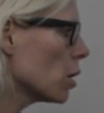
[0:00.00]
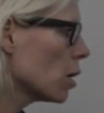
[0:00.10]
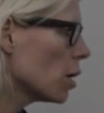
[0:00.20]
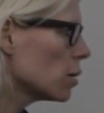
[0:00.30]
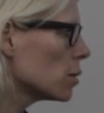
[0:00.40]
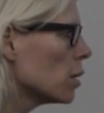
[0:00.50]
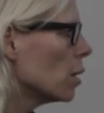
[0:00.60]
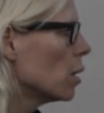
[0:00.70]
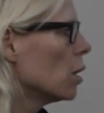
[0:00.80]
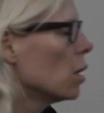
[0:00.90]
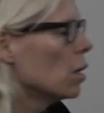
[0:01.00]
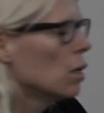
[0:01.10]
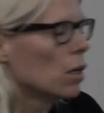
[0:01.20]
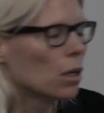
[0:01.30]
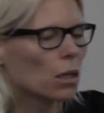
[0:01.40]
in
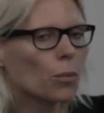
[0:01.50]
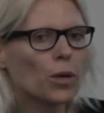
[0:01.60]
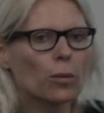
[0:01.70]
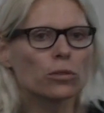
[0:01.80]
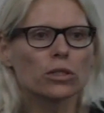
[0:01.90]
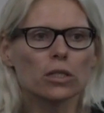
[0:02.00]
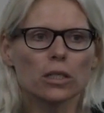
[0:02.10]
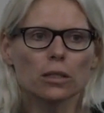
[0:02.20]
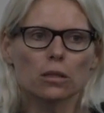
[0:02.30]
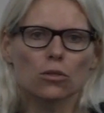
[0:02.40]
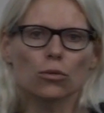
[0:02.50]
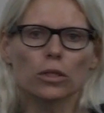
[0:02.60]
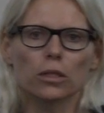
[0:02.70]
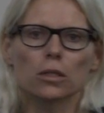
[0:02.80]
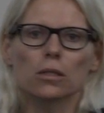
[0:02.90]
people with eating
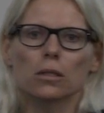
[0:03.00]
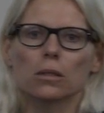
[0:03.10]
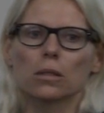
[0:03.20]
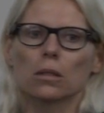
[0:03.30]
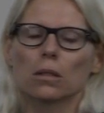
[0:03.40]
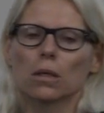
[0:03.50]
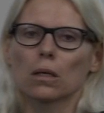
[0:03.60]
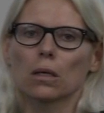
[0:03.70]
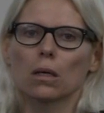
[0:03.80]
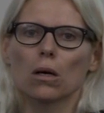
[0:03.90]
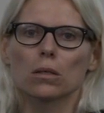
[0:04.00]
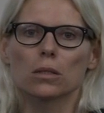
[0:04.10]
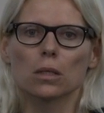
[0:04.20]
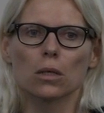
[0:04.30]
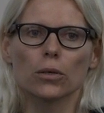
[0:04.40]
disorders,
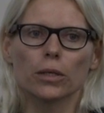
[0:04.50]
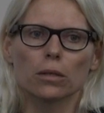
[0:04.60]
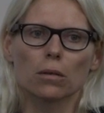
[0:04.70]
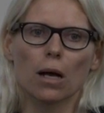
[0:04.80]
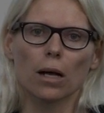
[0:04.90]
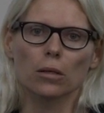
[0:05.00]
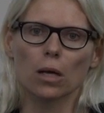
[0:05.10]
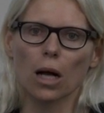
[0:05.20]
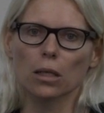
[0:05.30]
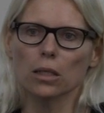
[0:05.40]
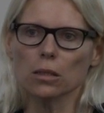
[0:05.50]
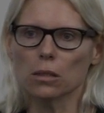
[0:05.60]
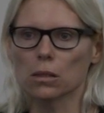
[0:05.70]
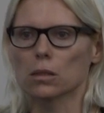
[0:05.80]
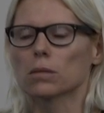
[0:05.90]
also in
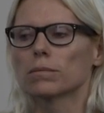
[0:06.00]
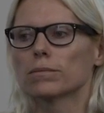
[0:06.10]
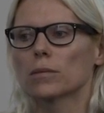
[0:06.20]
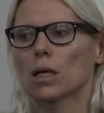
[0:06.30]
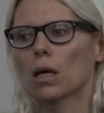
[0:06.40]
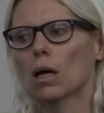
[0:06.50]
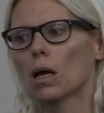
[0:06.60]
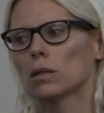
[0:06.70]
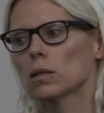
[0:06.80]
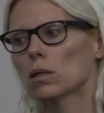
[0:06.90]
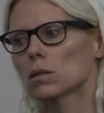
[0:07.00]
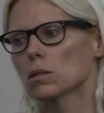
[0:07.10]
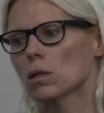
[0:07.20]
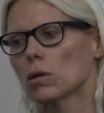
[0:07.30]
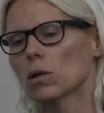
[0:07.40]
alcoholics, and
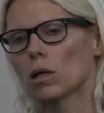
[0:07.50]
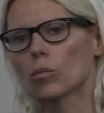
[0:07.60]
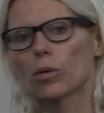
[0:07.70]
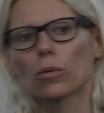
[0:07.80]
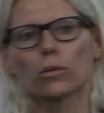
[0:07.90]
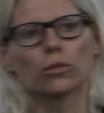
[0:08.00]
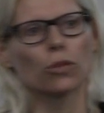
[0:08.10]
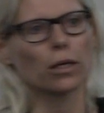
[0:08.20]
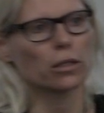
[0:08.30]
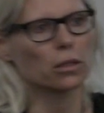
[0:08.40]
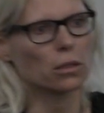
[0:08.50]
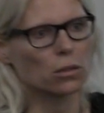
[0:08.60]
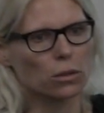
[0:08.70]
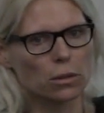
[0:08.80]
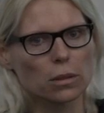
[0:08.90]
also in people with drug
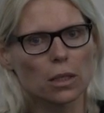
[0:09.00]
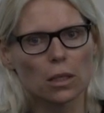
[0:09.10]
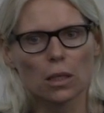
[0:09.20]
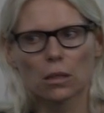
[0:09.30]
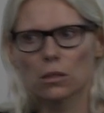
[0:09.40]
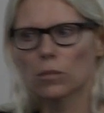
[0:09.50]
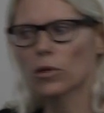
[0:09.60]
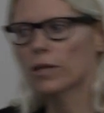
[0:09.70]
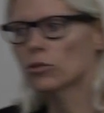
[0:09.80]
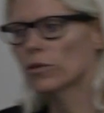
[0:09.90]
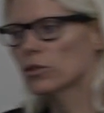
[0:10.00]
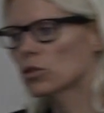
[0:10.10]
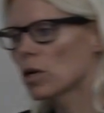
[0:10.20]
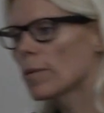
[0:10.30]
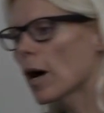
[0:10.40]
addiction. Some
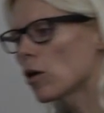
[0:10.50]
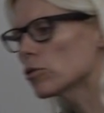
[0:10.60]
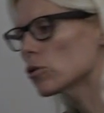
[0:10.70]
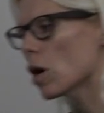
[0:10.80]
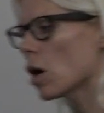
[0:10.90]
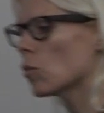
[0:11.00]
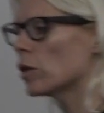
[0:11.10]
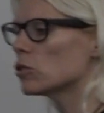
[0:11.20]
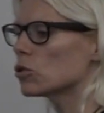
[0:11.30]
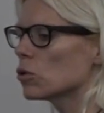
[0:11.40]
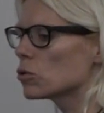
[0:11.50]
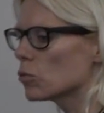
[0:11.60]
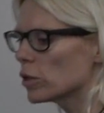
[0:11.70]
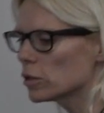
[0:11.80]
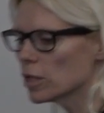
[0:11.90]
controversy about what it shows
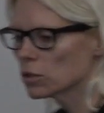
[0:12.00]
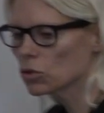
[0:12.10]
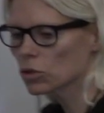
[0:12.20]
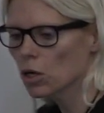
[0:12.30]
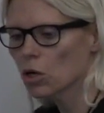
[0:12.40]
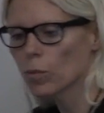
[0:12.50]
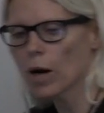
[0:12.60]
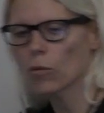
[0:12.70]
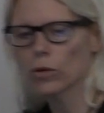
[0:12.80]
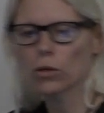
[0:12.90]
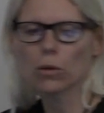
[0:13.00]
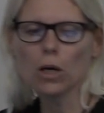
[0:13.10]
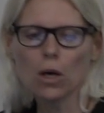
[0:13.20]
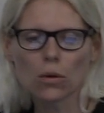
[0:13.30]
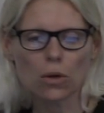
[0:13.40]
and what it doesn't show, but we
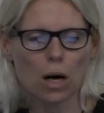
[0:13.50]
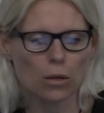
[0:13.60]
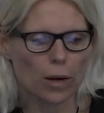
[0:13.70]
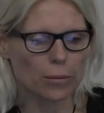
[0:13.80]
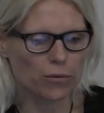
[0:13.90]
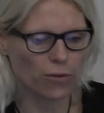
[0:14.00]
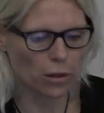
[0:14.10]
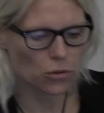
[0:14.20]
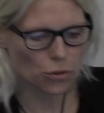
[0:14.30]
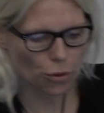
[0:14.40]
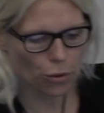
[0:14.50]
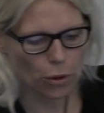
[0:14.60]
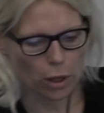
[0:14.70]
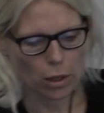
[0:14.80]
thought it might be fun to